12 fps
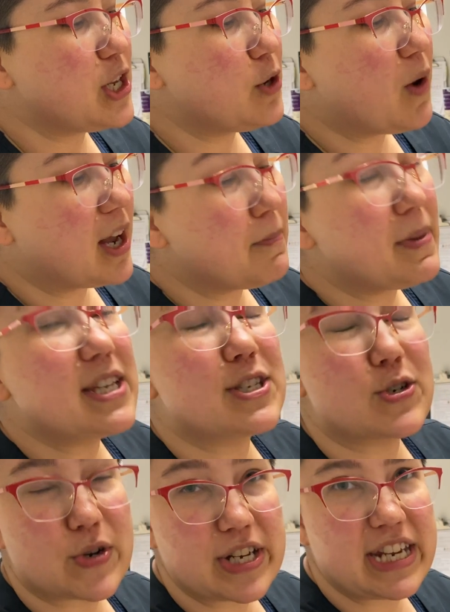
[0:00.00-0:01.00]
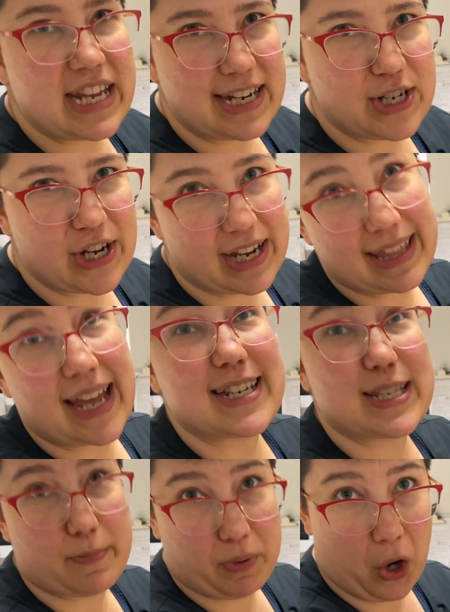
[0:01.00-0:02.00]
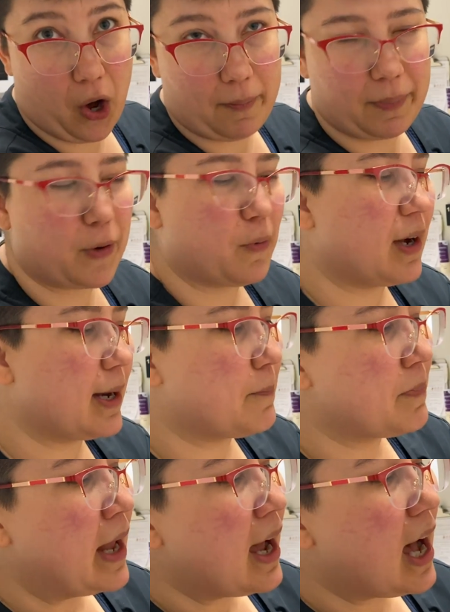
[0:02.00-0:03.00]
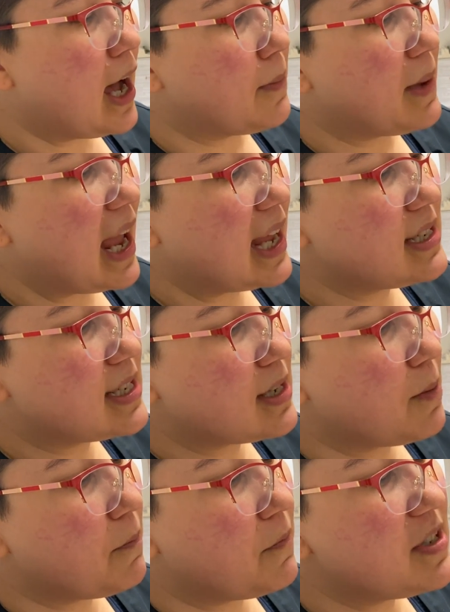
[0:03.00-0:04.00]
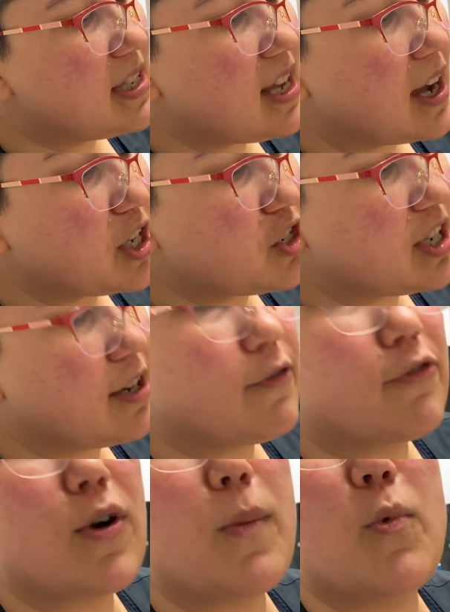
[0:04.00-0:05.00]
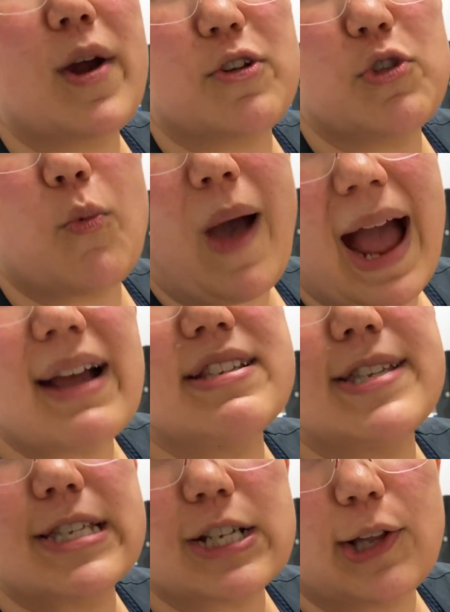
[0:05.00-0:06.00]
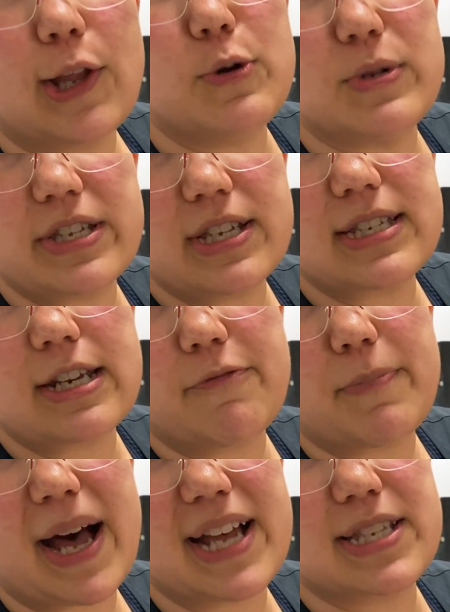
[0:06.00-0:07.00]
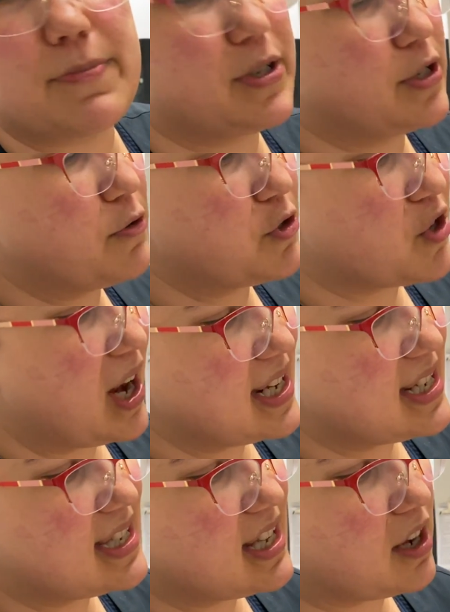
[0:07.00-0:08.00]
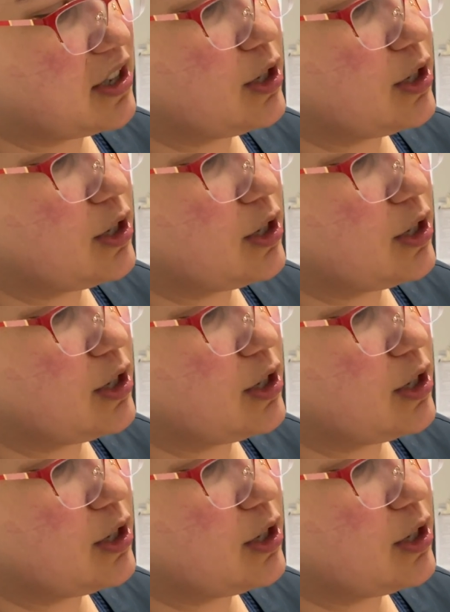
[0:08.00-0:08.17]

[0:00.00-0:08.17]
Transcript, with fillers: you want to be strategic, that's the proper one. Um, and suction from where the wax is closest if possible. Don't try and suck